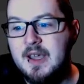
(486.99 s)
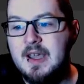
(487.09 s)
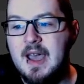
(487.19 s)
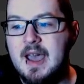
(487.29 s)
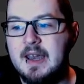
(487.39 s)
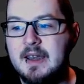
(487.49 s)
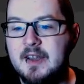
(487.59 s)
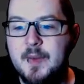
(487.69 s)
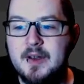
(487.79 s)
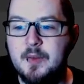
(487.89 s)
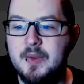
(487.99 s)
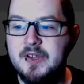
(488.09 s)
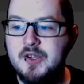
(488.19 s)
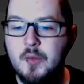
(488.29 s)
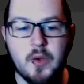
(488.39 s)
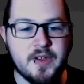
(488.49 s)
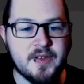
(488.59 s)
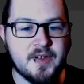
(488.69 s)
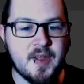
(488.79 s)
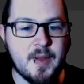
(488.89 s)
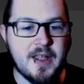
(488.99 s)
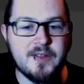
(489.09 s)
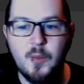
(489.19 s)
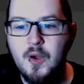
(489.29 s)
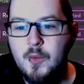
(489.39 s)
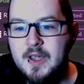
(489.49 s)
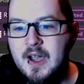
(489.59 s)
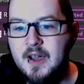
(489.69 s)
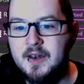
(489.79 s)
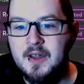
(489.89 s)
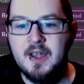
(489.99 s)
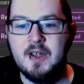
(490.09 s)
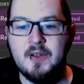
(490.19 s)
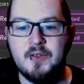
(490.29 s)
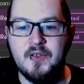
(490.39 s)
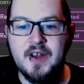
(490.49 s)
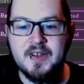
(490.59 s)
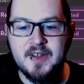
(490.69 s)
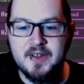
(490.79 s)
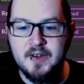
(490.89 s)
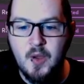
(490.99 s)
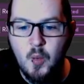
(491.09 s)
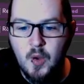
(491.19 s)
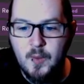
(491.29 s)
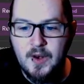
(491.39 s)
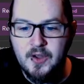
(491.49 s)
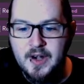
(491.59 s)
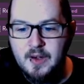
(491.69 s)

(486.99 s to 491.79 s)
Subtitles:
And expected position was the same as what we got. So for next season, what are we looking at?